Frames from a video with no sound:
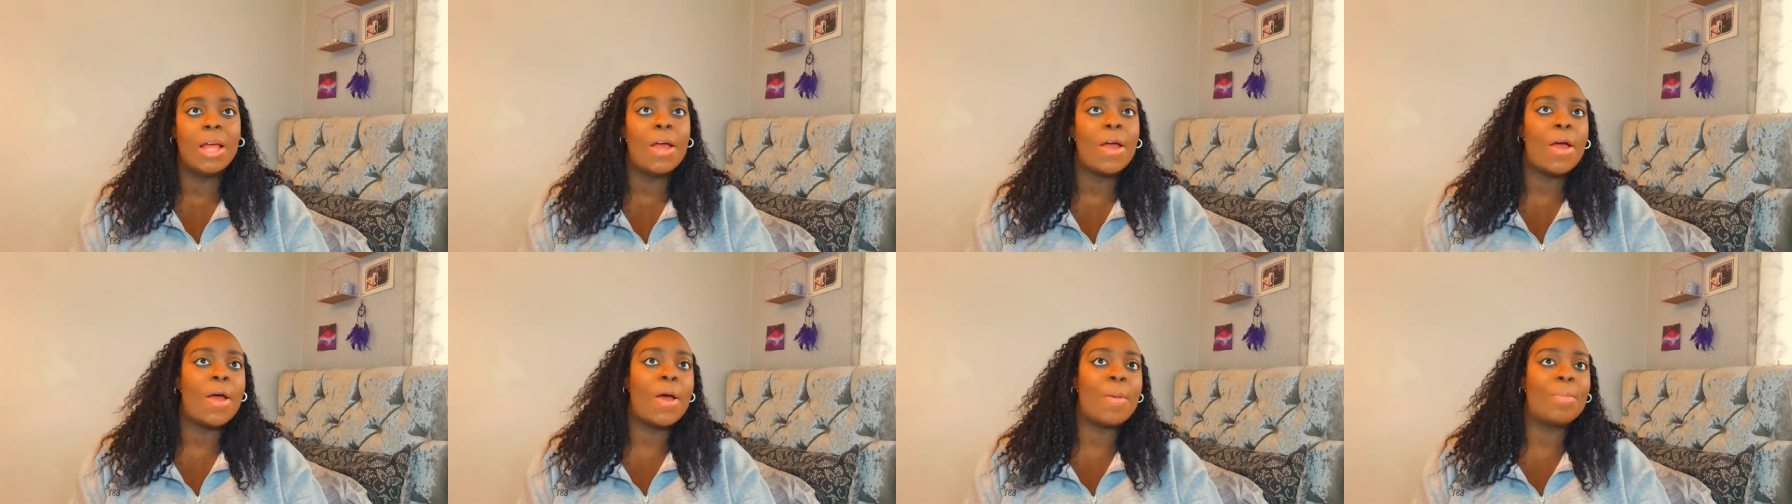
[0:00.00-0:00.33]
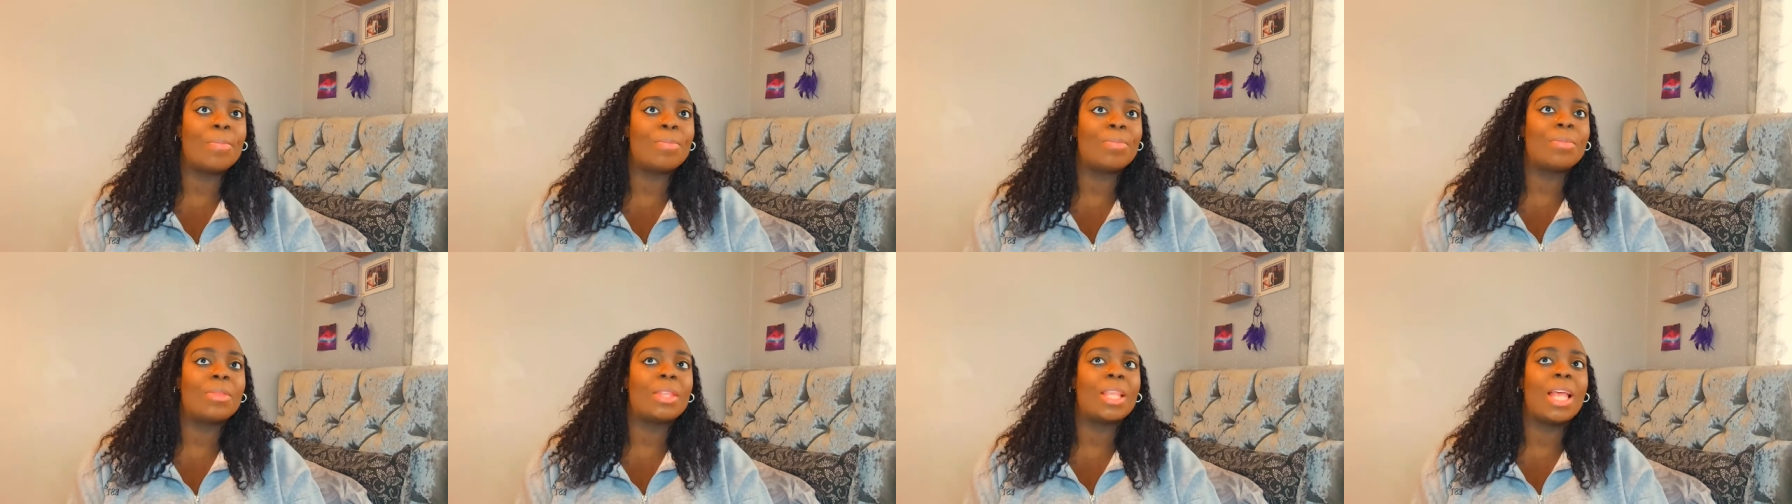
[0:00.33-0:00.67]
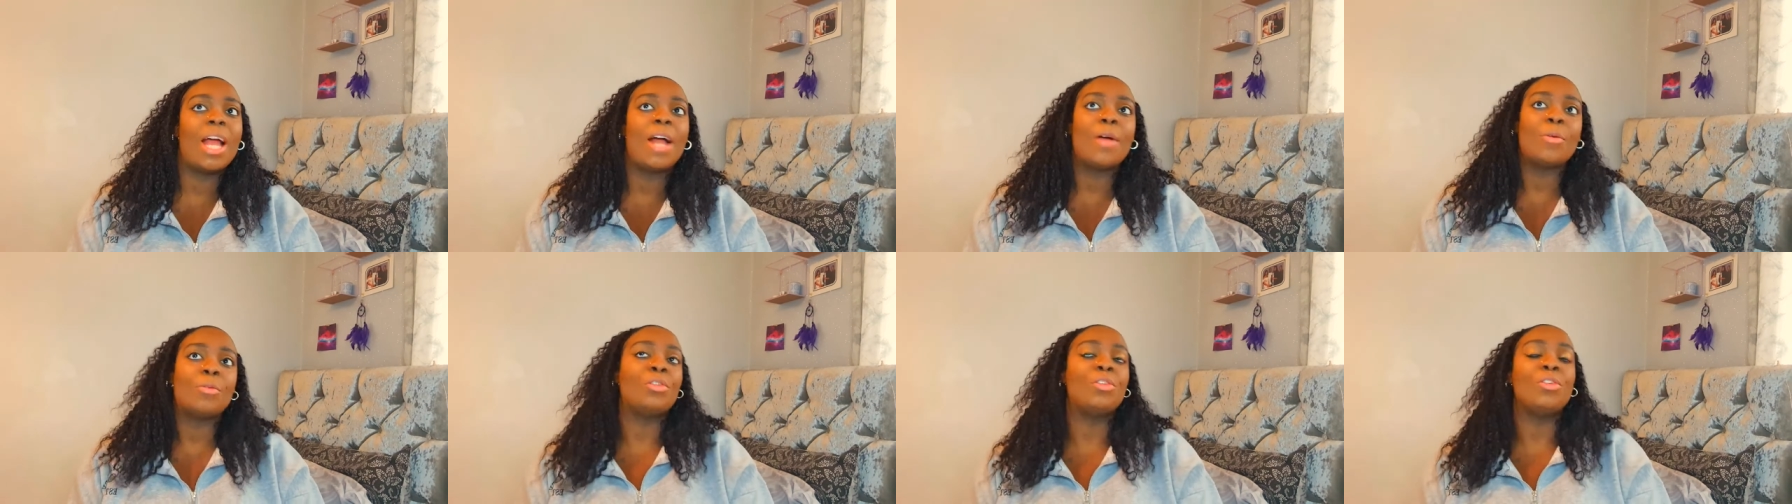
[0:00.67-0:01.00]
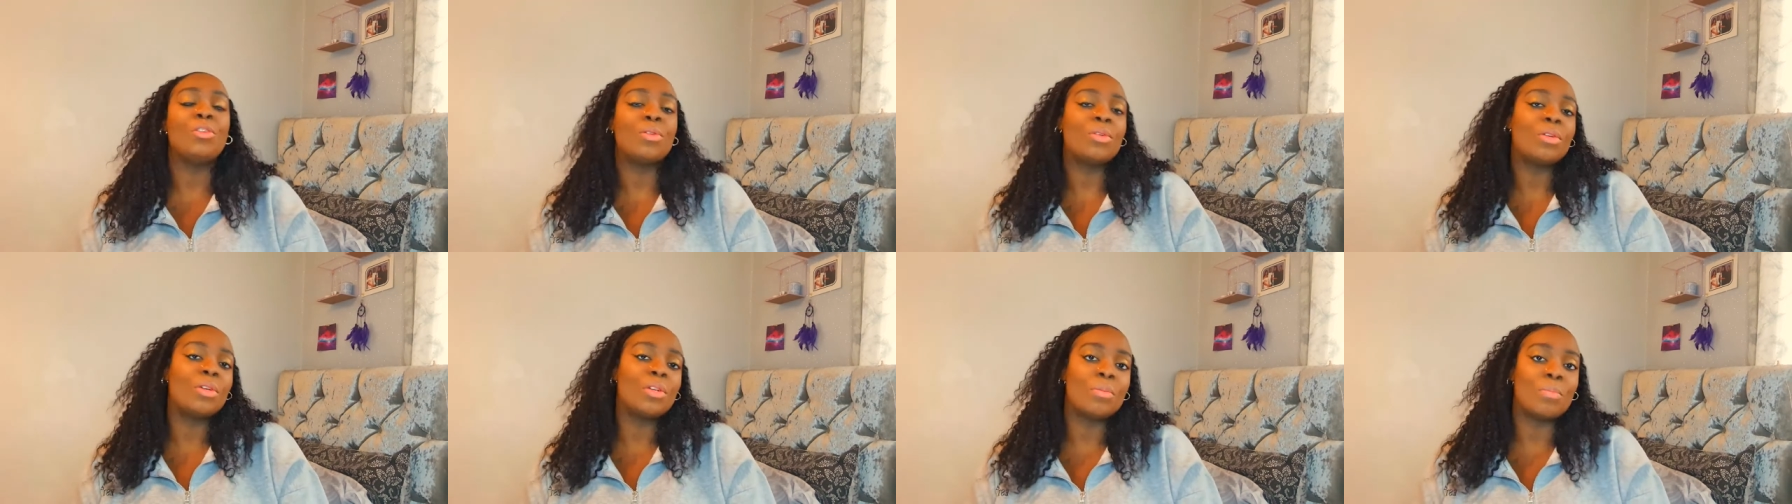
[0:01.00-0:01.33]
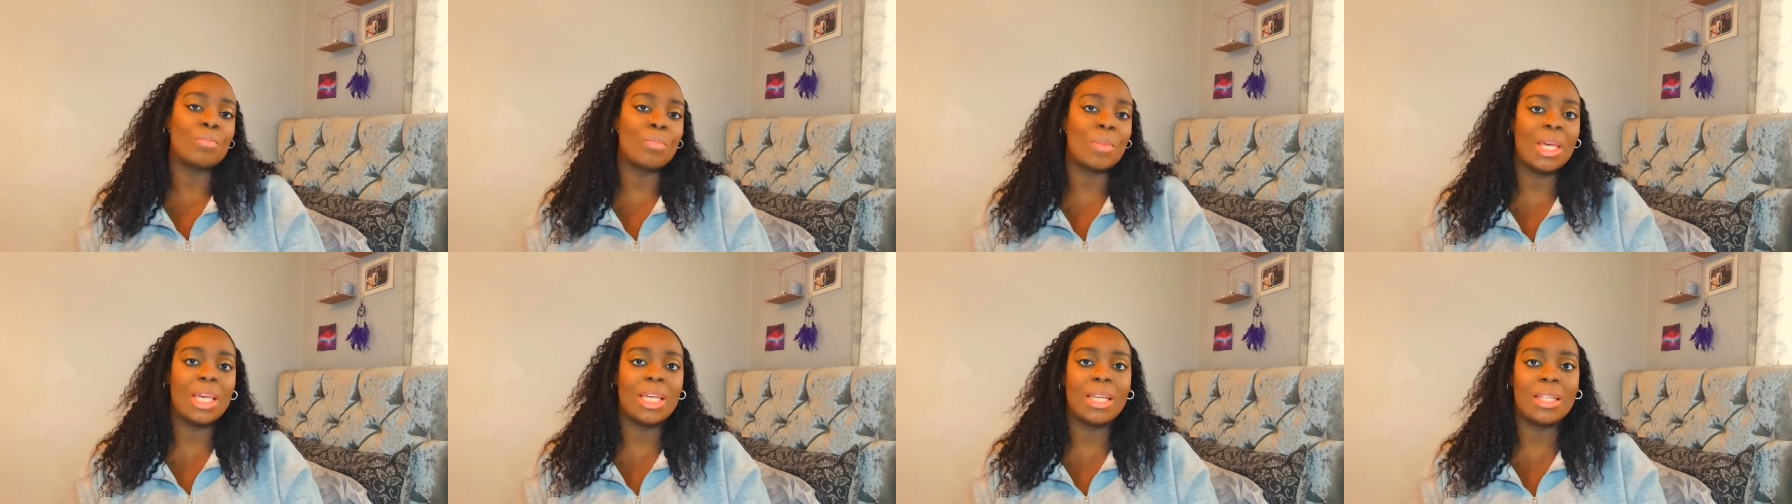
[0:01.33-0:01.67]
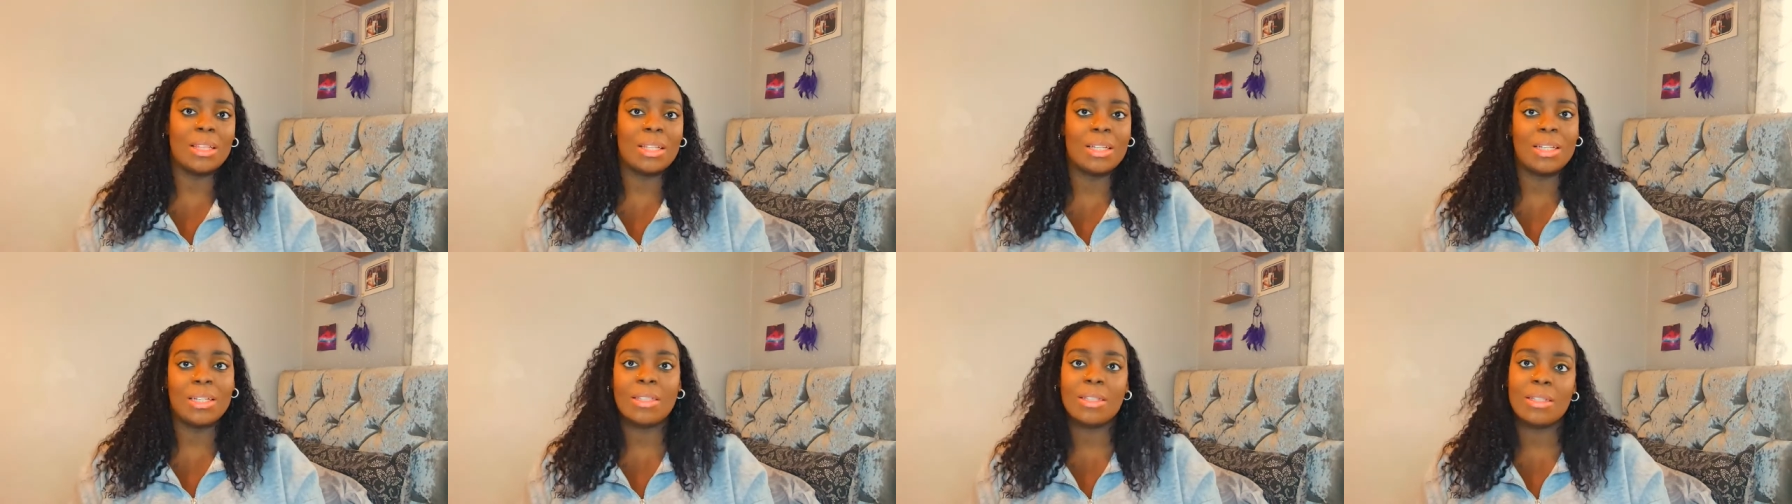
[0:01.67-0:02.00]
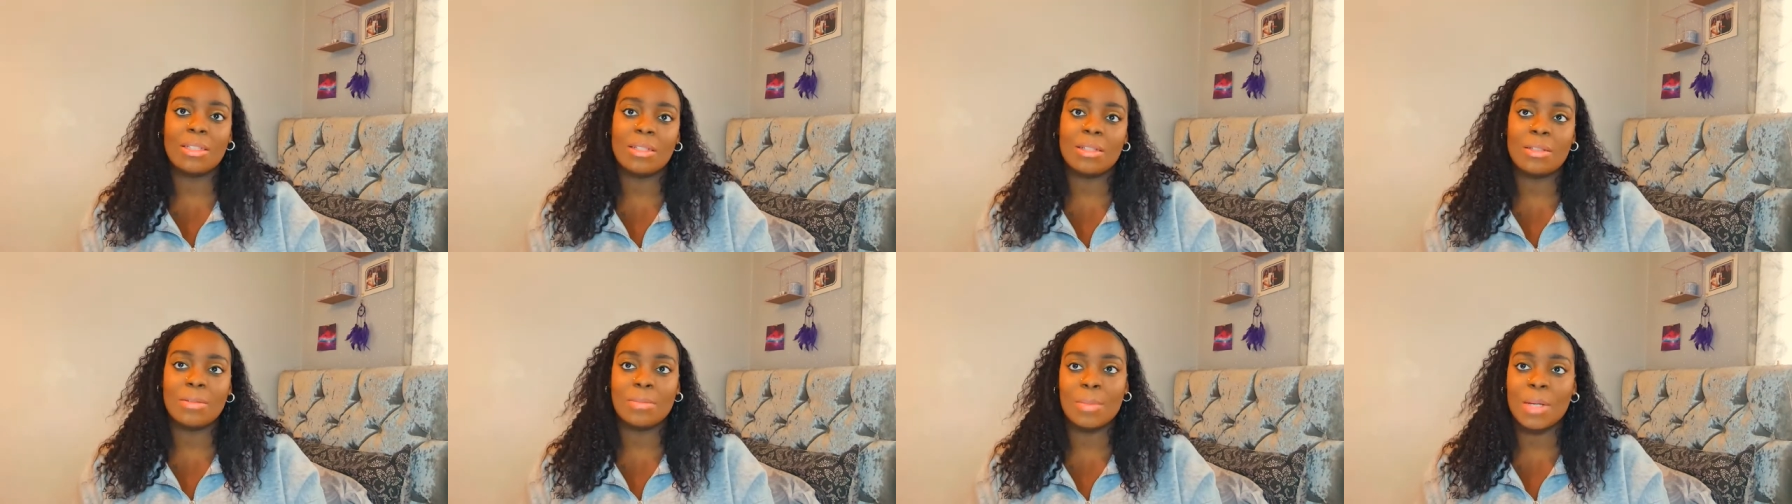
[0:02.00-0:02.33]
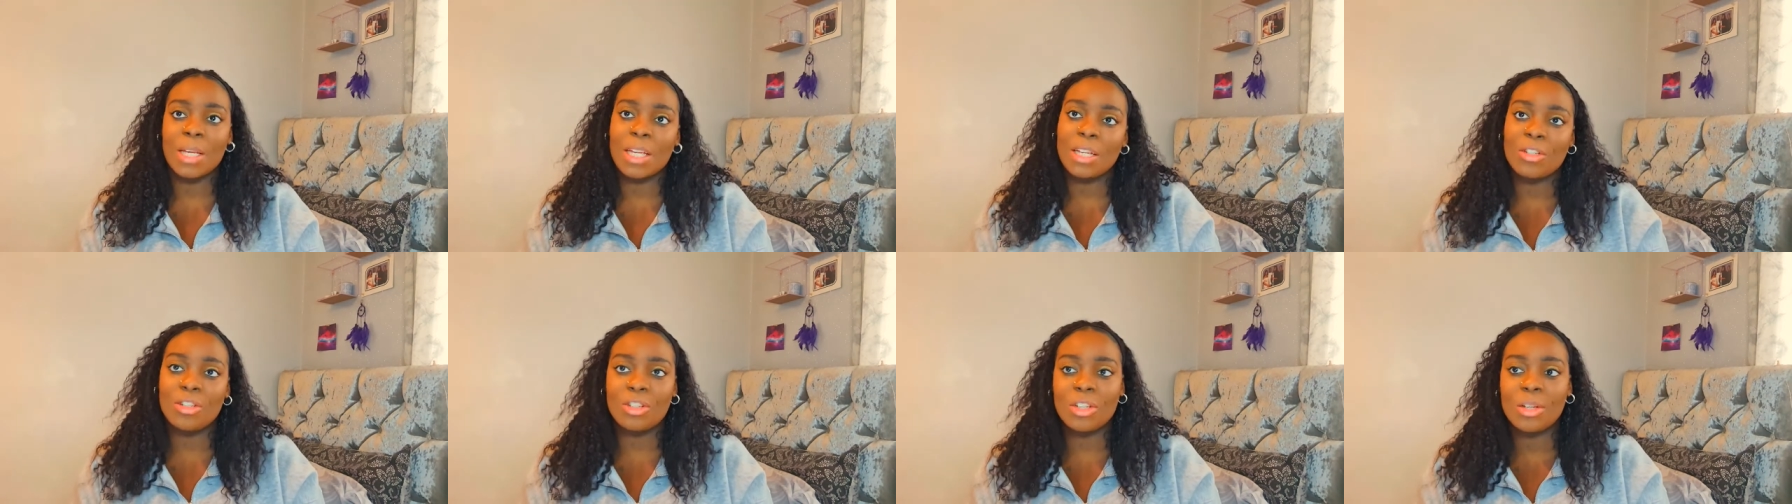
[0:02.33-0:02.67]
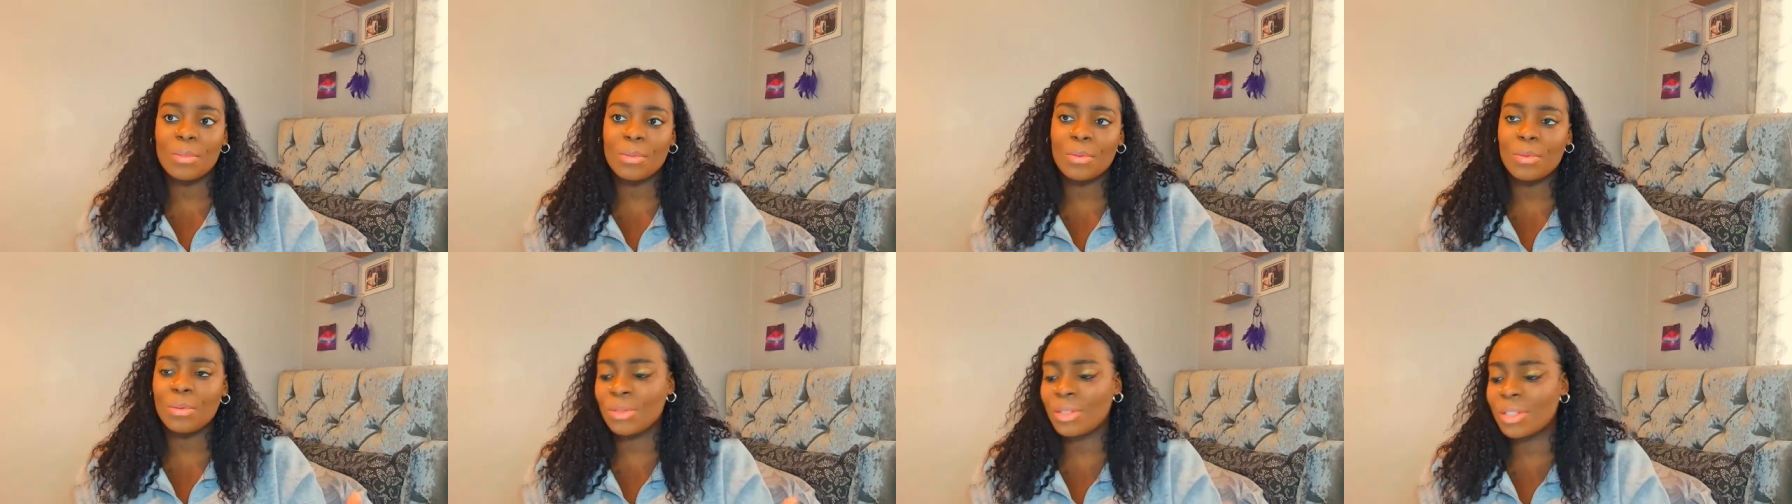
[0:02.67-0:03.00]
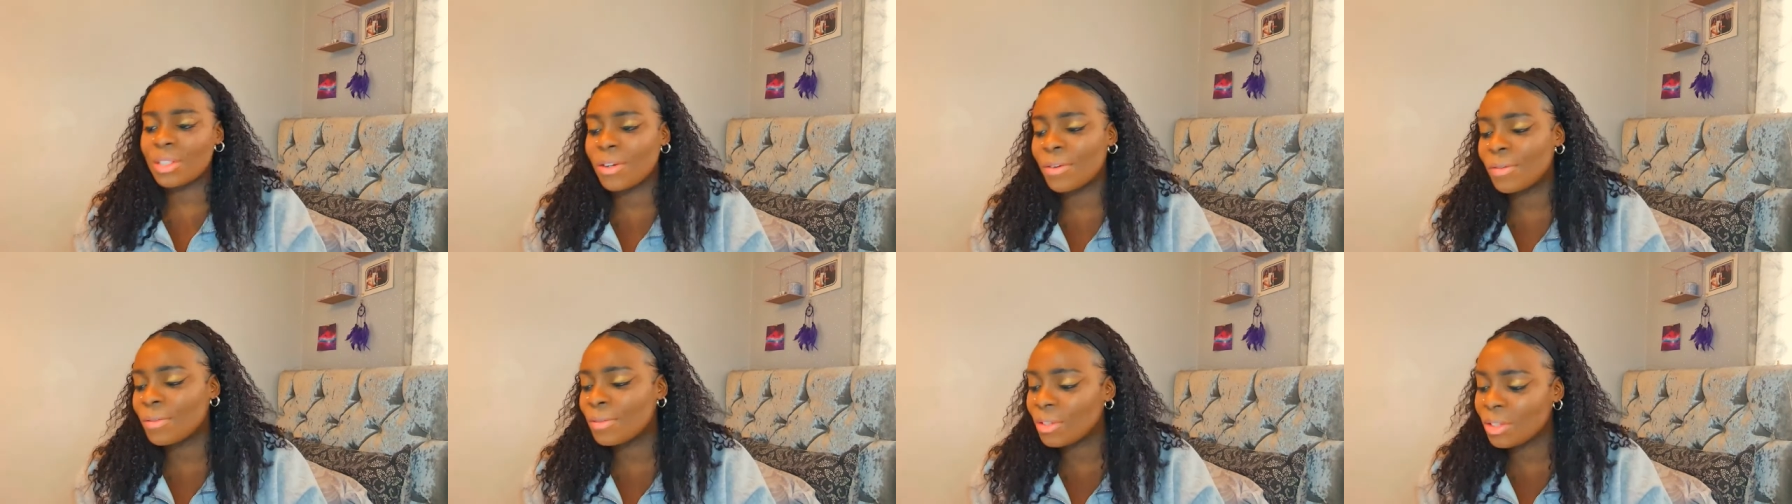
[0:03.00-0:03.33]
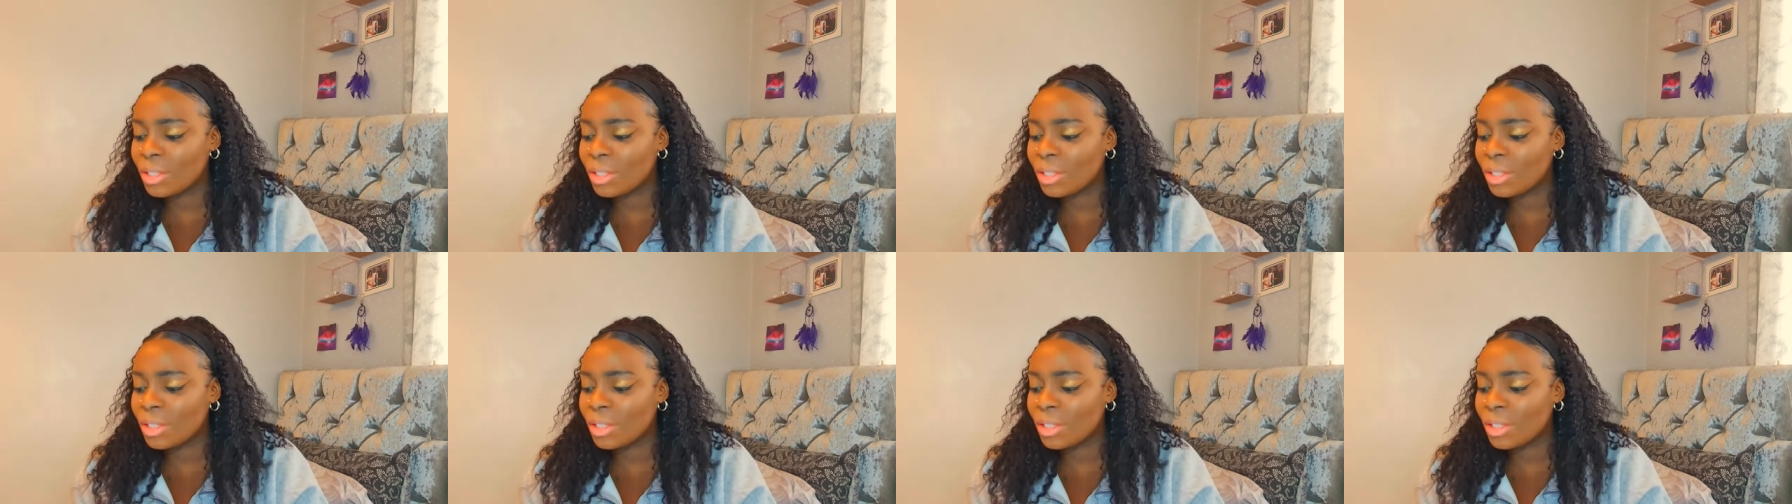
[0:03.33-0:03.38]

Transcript: how you could make this spaceship yourself,